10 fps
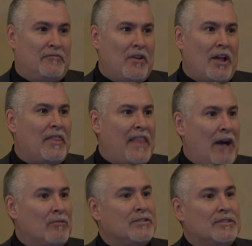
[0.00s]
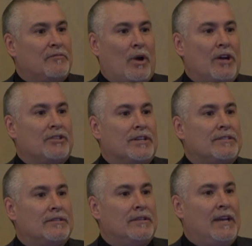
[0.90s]
if not thousands, of
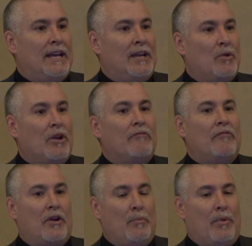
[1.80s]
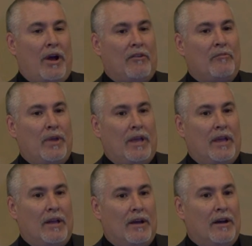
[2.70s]
projects, and we are very proud of
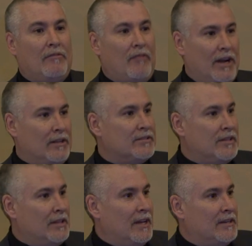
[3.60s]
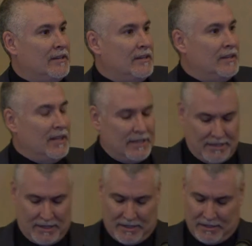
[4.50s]
being a finalist in
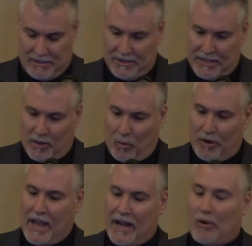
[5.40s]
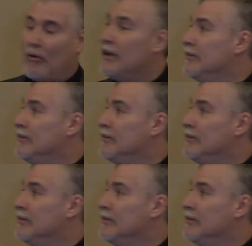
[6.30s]
that award category.